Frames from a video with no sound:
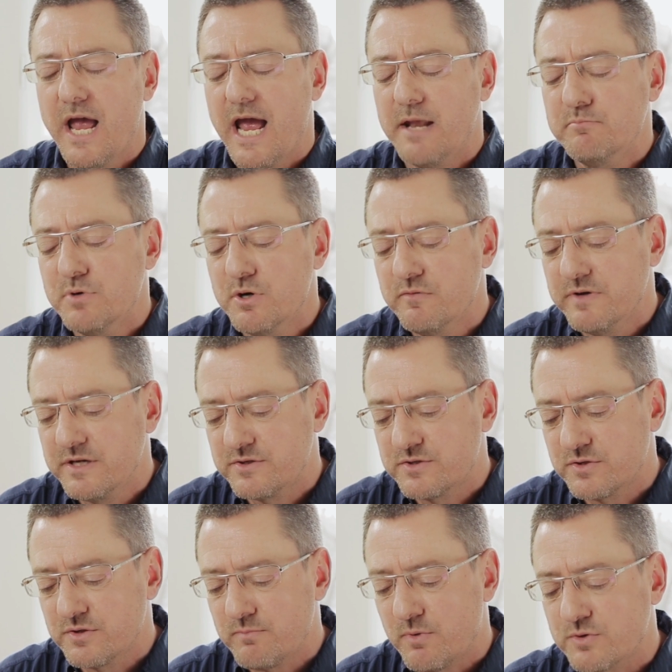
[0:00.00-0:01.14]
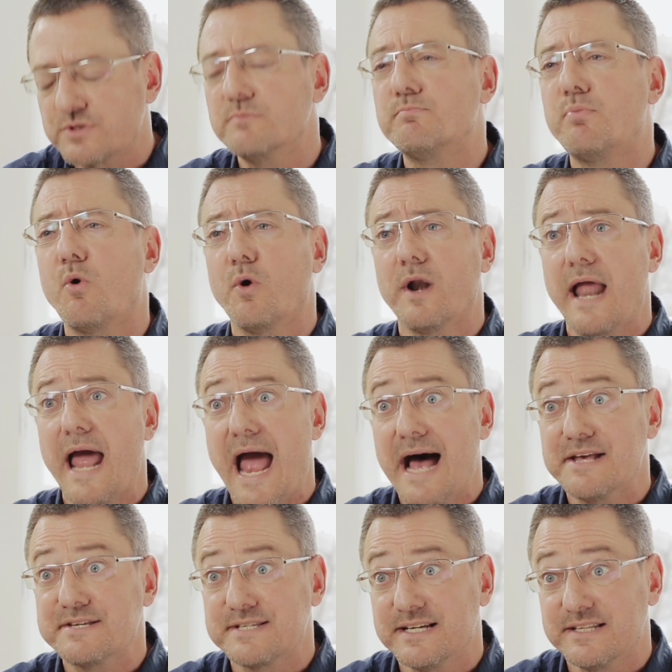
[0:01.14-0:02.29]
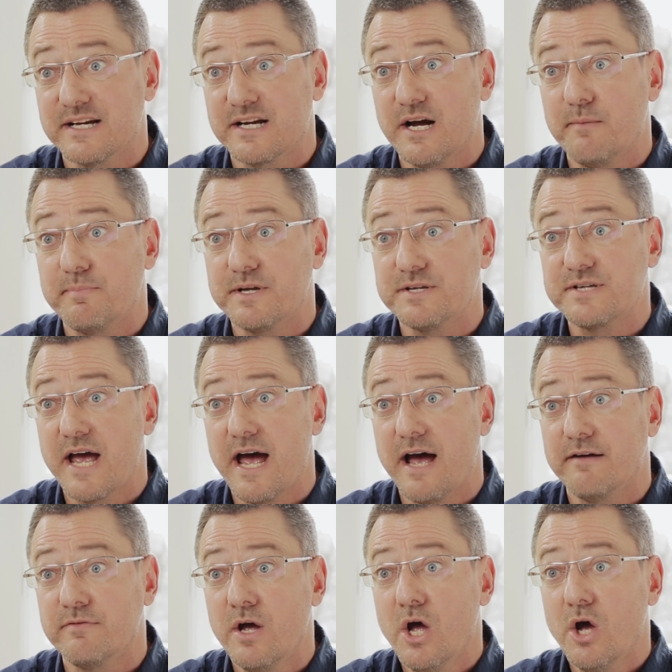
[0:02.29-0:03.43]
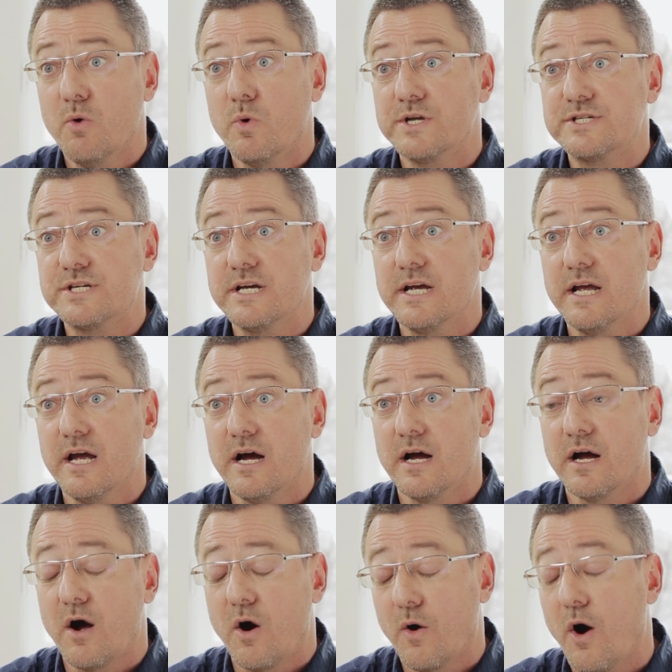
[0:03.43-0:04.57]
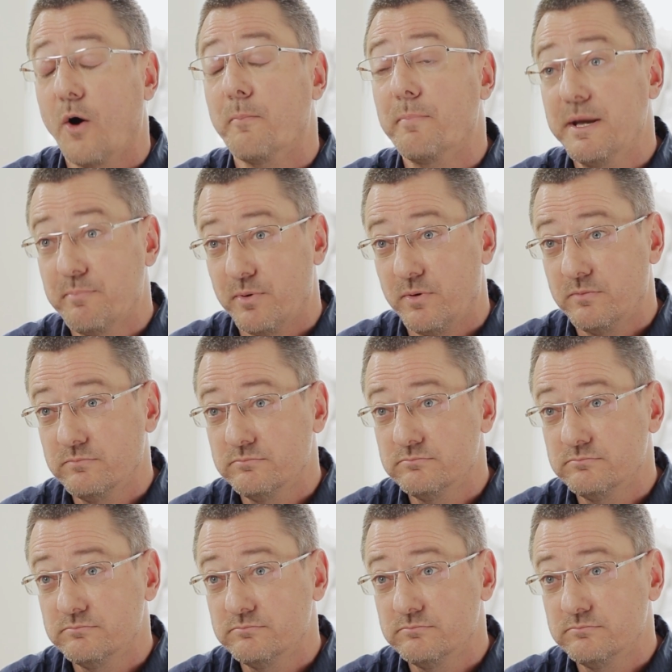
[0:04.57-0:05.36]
and moving to the most important asset that companies have, which are our people.